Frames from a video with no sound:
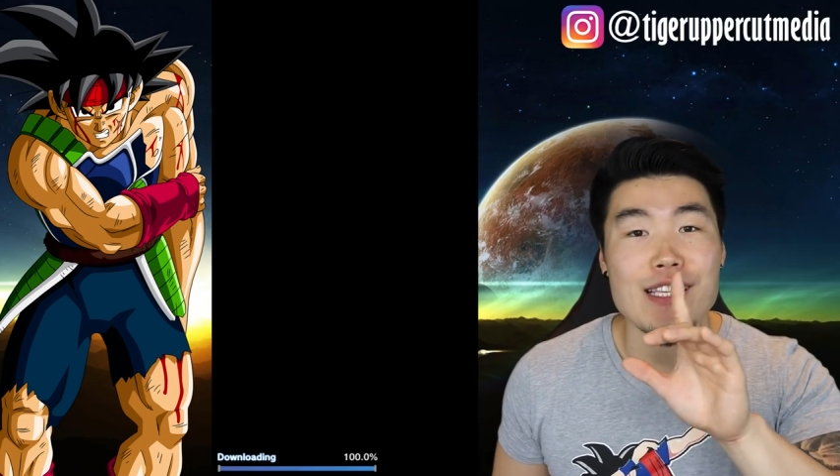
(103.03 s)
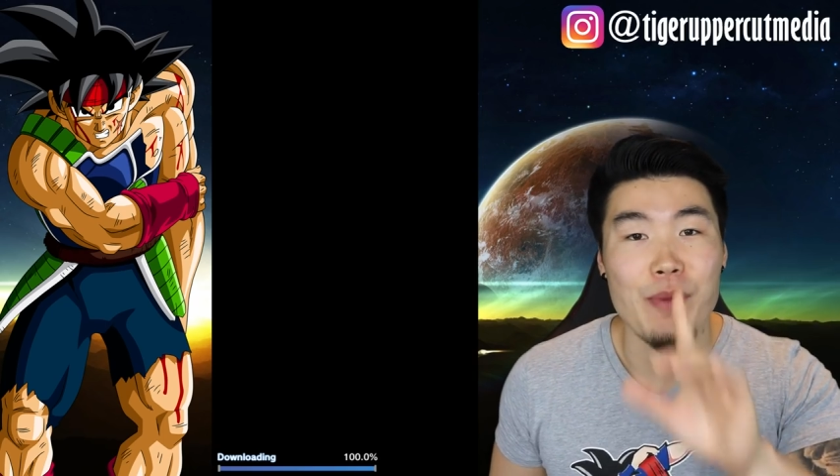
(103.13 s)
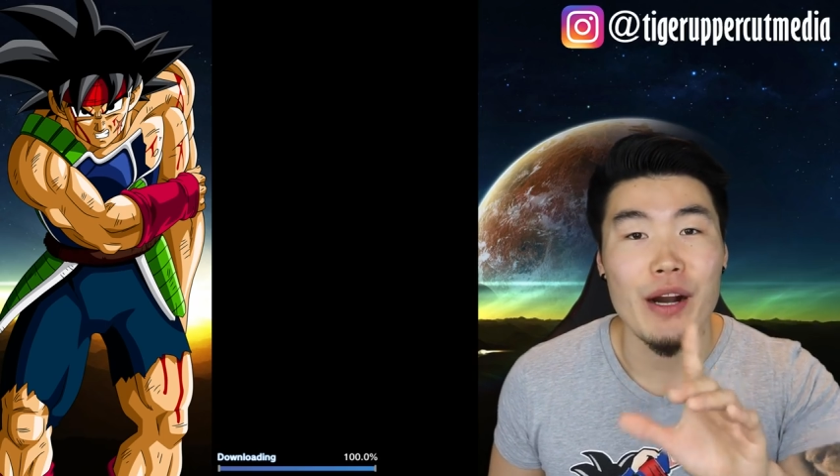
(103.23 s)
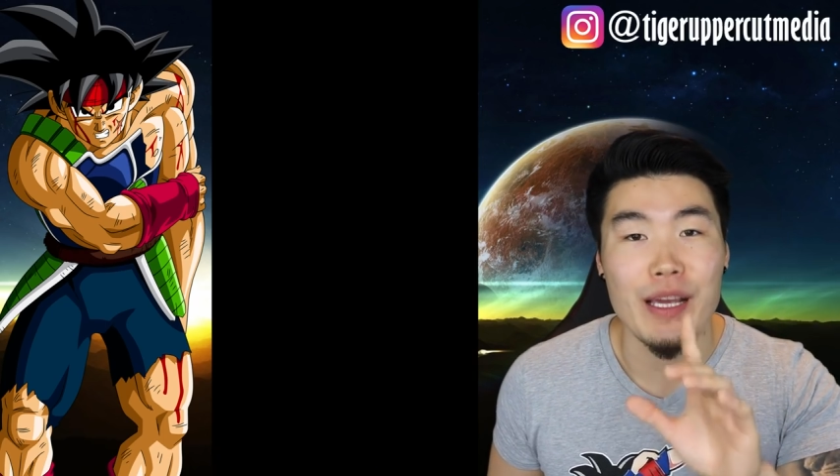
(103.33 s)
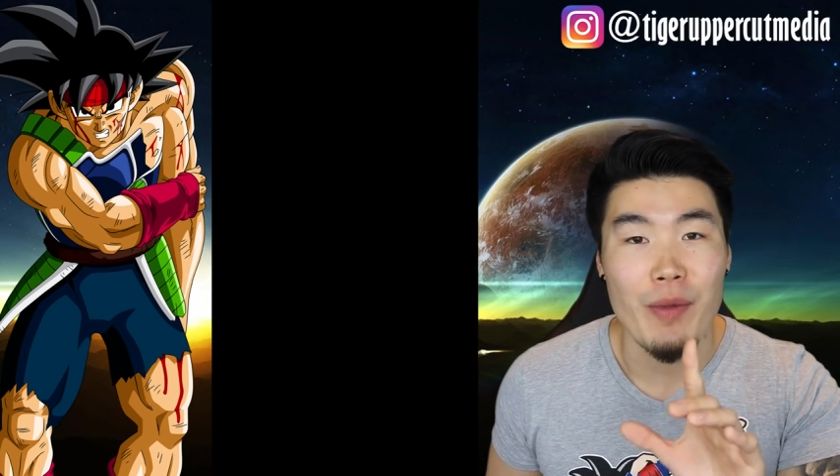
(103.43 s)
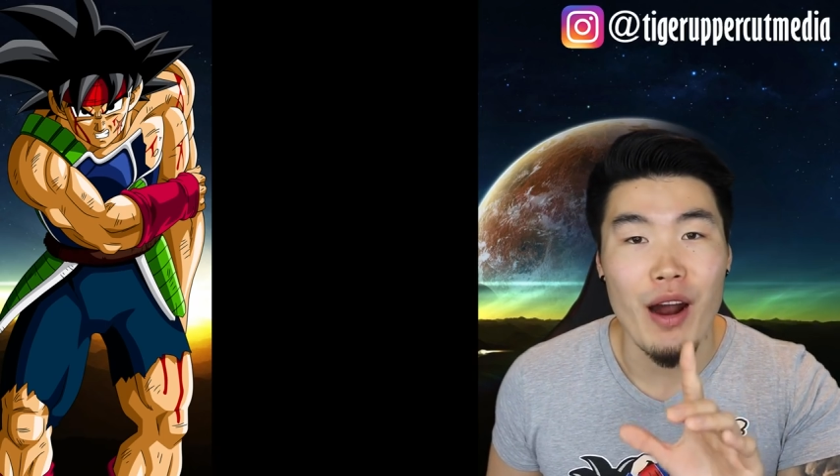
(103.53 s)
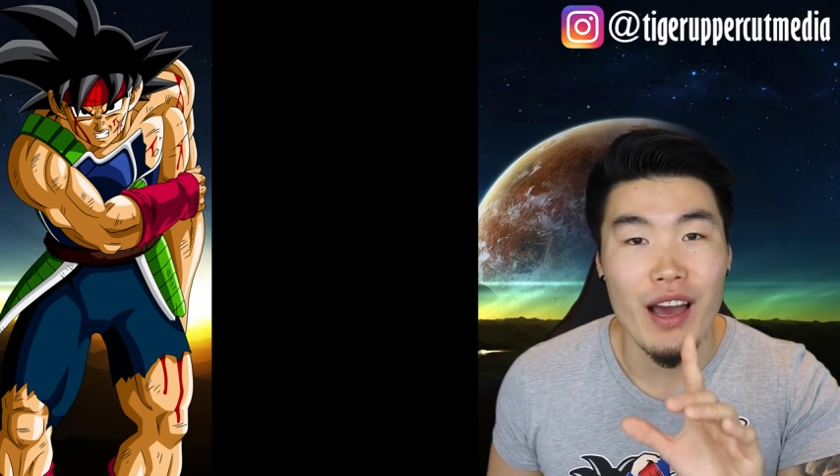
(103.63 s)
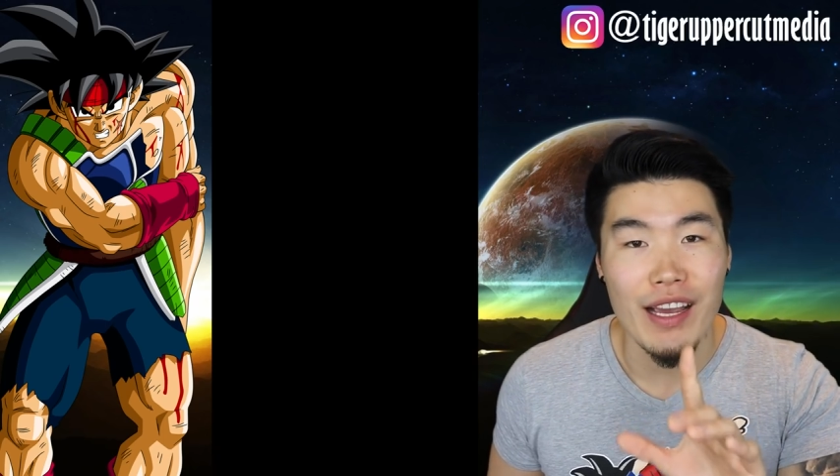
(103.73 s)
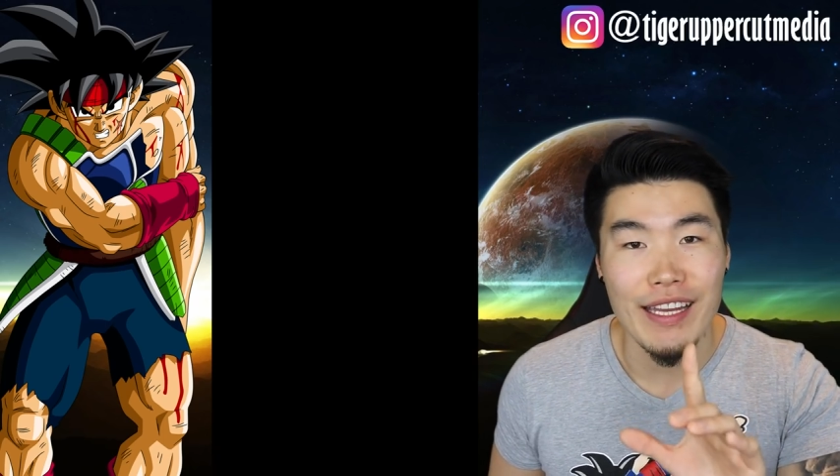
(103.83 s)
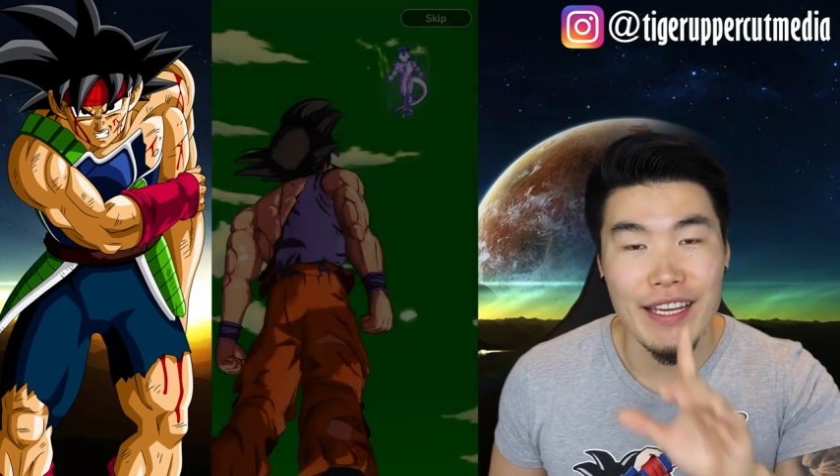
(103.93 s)
sparking
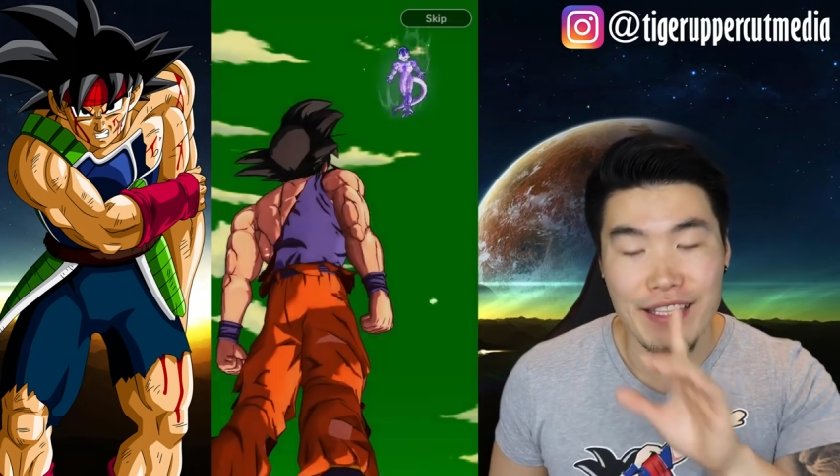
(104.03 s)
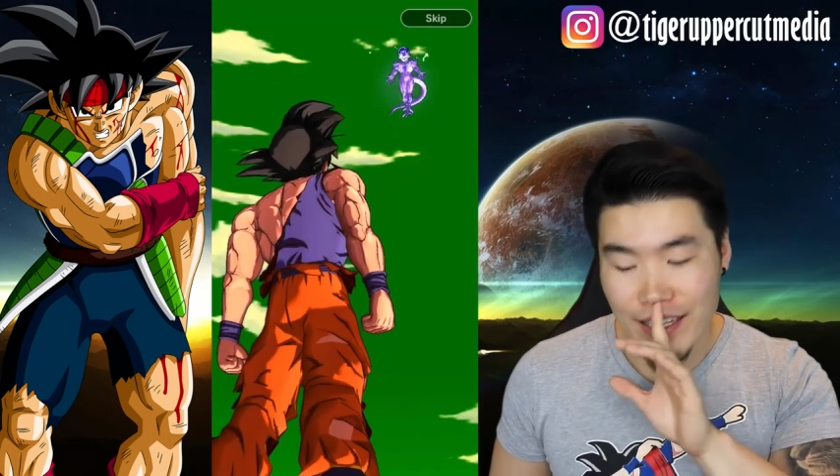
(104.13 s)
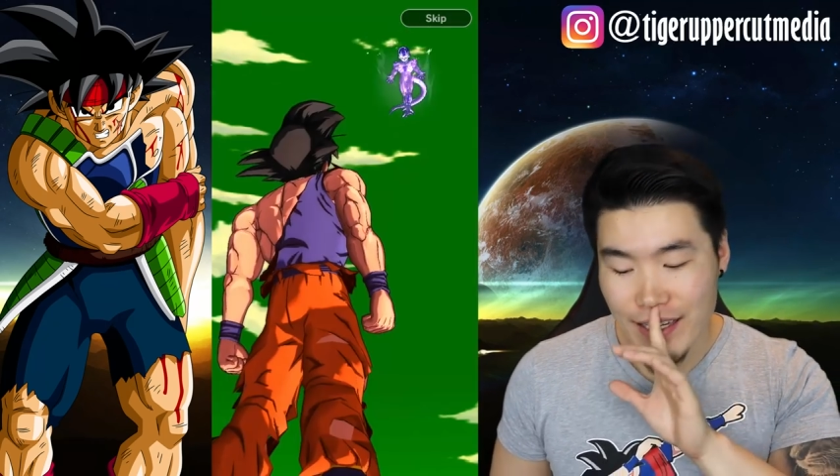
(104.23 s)
Bardock in it.